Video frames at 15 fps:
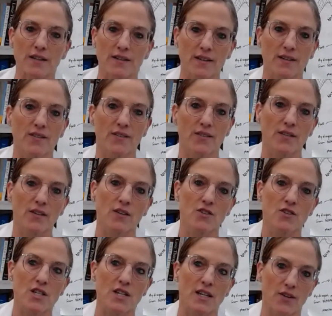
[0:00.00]
exists
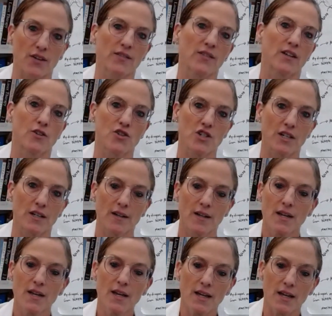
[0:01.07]
to give us energy.
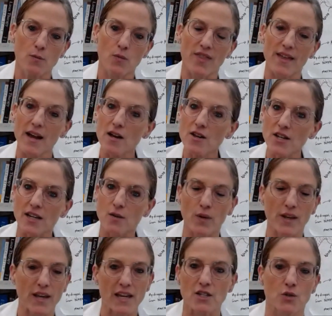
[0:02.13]
And without it, we
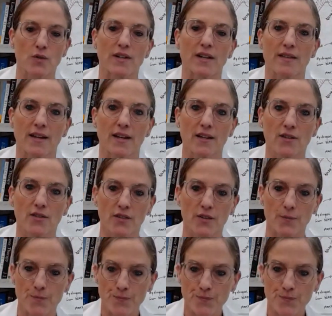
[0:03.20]
can't do anything else.